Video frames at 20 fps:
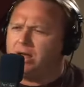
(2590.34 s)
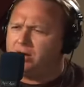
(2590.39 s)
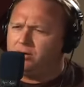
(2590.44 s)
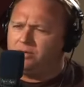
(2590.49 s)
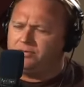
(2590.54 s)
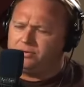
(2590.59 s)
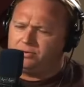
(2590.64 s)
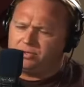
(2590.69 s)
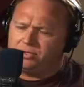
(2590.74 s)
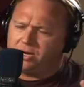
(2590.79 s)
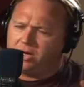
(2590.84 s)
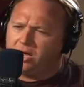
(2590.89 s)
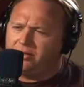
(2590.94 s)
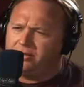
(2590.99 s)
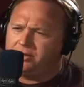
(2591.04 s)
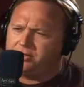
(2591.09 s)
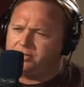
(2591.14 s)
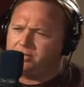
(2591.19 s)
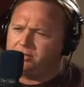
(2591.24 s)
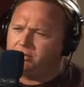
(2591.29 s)
I don't, I don't know if you
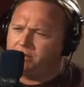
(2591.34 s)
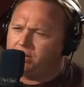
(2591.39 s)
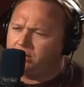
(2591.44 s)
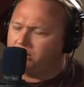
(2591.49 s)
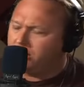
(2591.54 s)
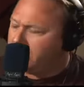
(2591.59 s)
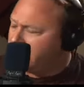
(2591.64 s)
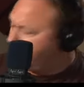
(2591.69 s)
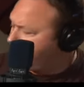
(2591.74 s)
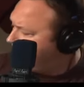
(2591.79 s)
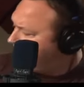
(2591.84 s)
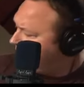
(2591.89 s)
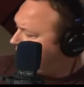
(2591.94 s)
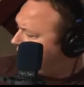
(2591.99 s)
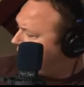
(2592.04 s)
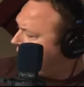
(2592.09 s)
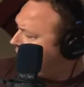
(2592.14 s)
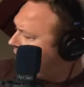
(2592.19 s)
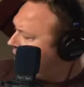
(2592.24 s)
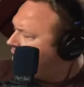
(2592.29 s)
saw this, Greg, but
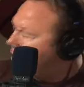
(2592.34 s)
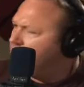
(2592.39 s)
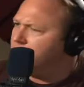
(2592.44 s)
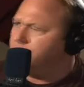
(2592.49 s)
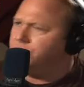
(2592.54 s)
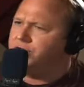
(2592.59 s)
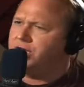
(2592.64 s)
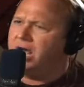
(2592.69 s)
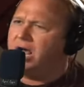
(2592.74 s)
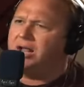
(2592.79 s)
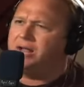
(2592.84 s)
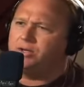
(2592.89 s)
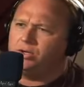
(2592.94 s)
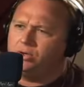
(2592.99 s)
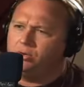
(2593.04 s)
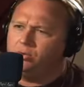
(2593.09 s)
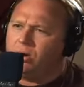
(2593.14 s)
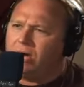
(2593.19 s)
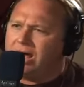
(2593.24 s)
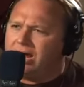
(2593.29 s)
uh, you know, John
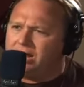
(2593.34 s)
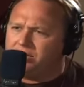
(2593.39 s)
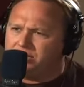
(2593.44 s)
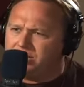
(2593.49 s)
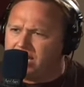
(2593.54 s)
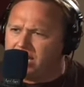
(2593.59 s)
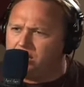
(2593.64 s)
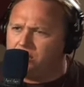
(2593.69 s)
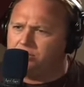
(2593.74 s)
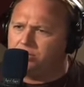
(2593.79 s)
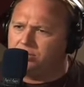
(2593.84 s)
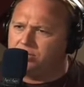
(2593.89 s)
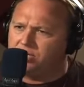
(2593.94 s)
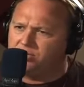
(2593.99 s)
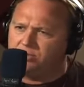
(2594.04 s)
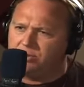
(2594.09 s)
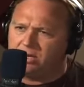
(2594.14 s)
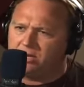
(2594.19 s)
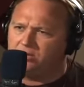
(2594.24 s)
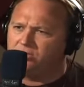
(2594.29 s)
Yoo, White House counsel,
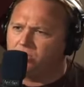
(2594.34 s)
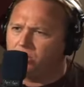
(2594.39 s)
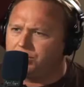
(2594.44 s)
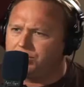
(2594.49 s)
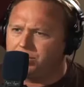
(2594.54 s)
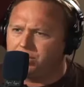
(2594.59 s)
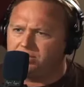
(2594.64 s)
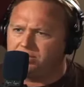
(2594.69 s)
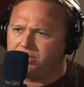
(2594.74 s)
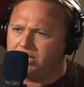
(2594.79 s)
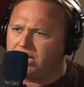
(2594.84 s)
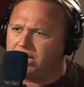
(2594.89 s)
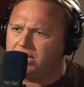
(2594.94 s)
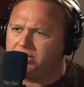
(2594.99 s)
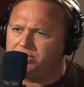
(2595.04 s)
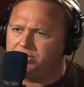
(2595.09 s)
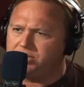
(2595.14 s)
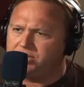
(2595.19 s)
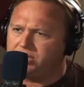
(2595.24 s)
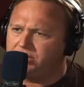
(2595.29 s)
says we can torture
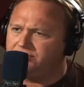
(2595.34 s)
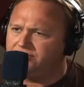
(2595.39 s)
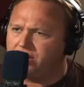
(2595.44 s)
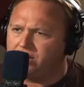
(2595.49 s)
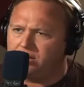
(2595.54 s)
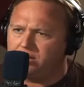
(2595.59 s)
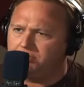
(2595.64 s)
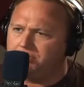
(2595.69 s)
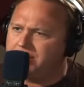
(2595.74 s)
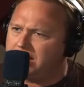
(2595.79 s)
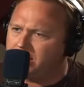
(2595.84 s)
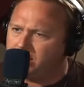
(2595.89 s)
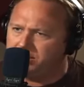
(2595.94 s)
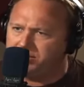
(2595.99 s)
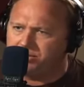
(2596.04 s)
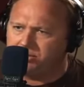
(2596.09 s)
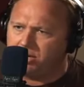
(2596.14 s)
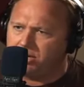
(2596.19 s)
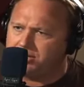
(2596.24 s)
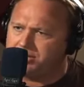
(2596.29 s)
kids in front of their parents,